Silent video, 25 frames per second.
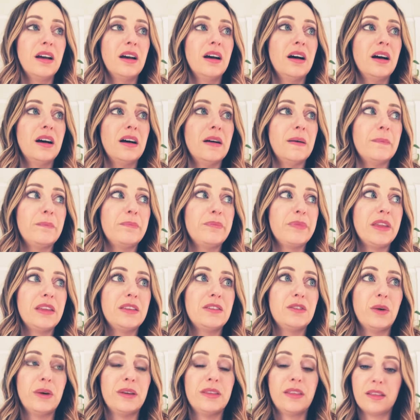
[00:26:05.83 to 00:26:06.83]
Um, and
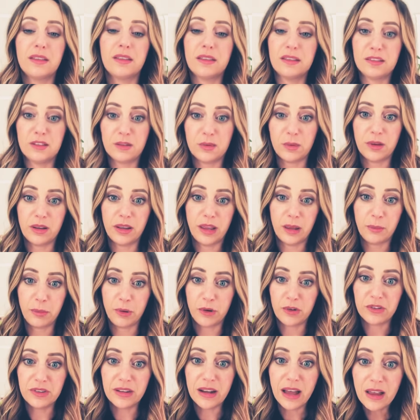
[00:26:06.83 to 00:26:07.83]
so I think this is where like
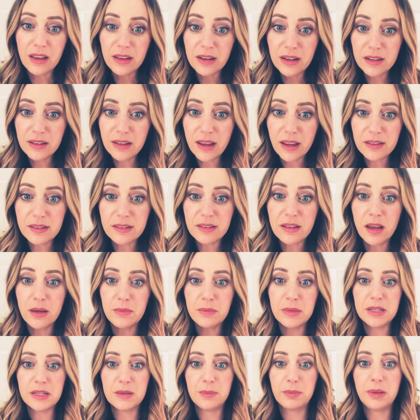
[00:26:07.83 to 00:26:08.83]
personality tests come
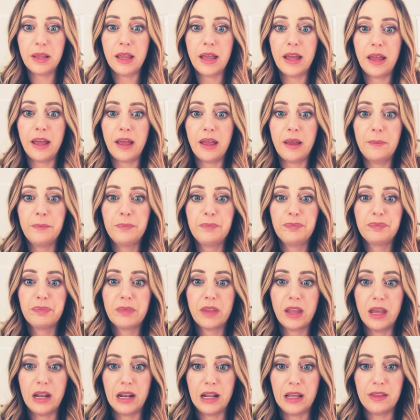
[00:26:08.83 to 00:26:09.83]
into play.
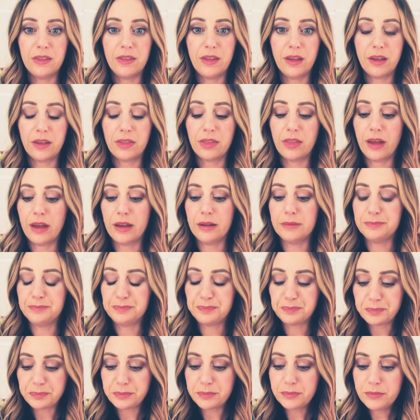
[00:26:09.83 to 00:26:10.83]
And I think that
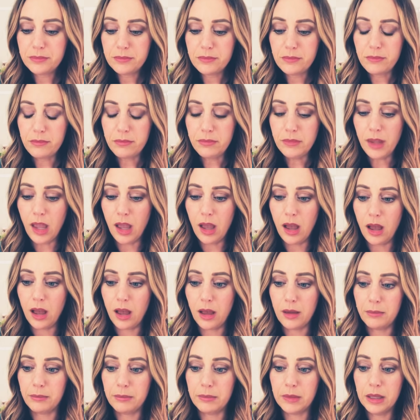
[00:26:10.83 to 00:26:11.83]

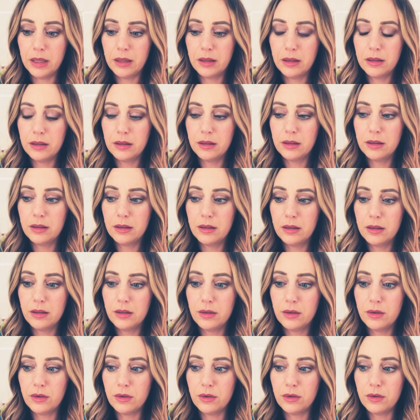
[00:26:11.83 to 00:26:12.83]
um,
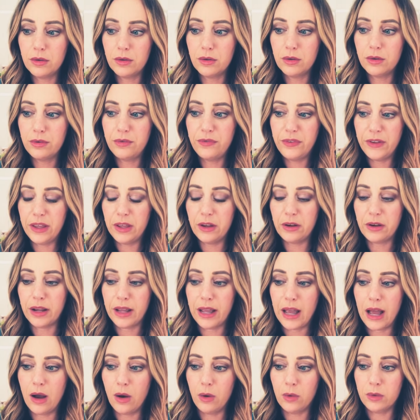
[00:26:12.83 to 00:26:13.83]
figuring
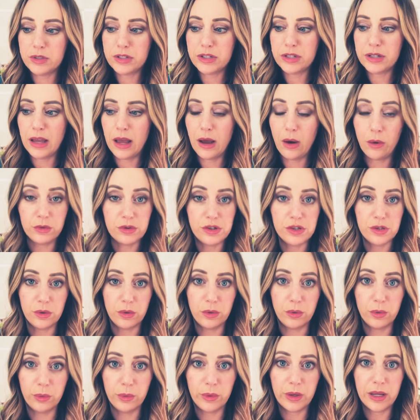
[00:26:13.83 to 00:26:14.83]
out how
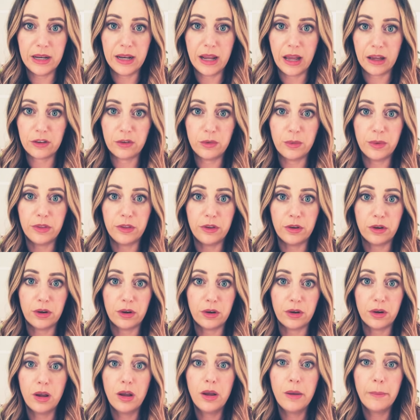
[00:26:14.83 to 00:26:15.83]
to connect with
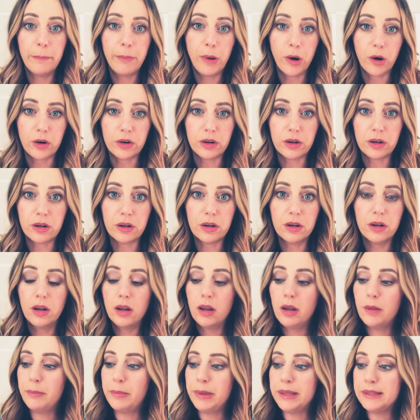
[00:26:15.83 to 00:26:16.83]
your partner
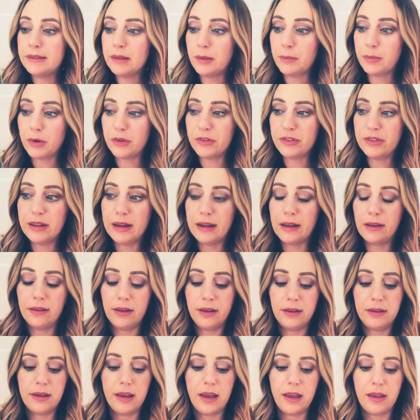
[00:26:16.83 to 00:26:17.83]
based on personality
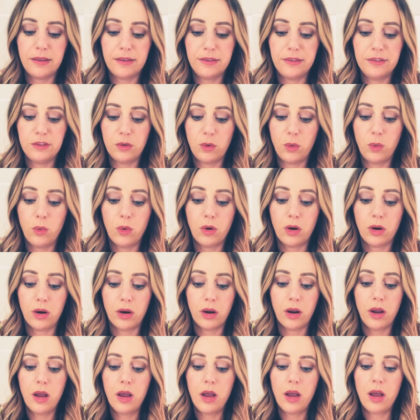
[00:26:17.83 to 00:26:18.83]
tests
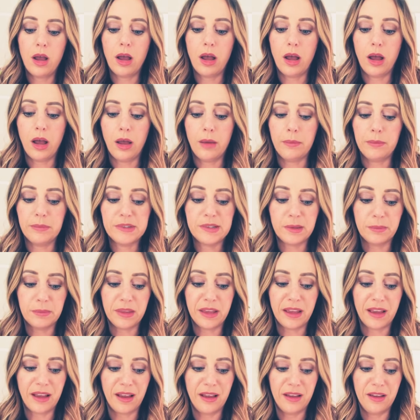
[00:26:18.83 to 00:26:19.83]
or um,
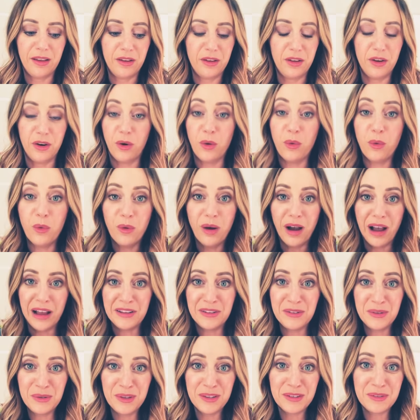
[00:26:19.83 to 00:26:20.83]
something, you know, I
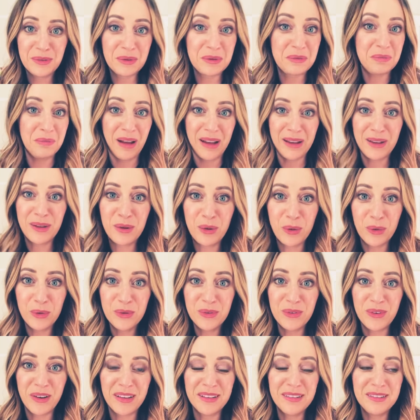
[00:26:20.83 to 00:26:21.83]
do this with my close
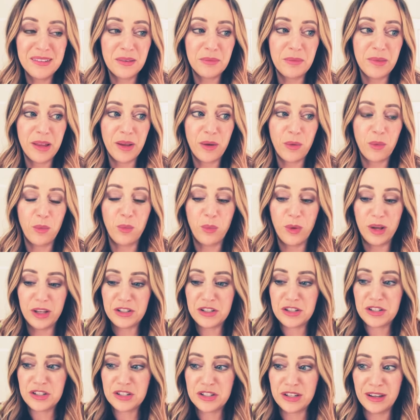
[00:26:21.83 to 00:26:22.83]
friends. I'm like,
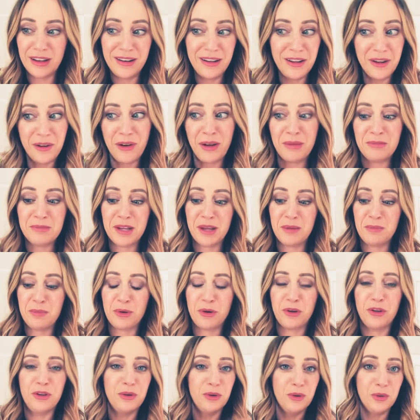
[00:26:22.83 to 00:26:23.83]
which Enneagram type are
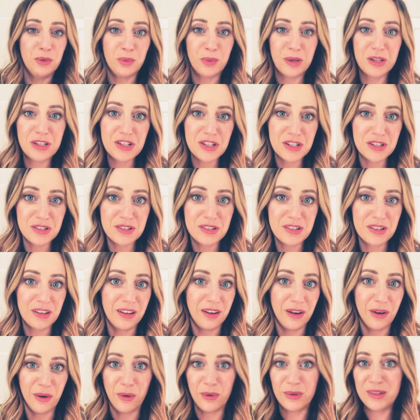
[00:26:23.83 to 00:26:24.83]
you? Which, you
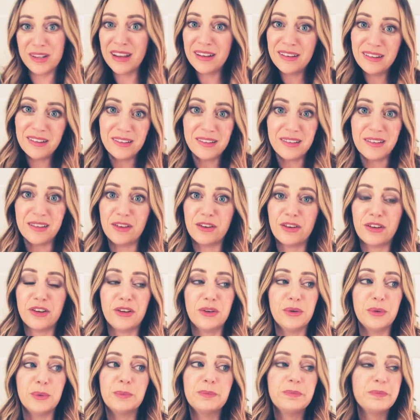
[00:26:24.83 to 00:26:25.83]
know, tendency are
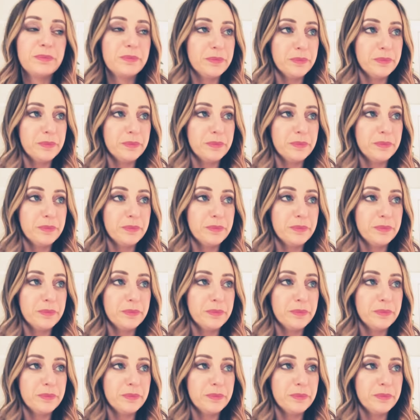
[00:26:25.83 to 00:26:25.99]
you?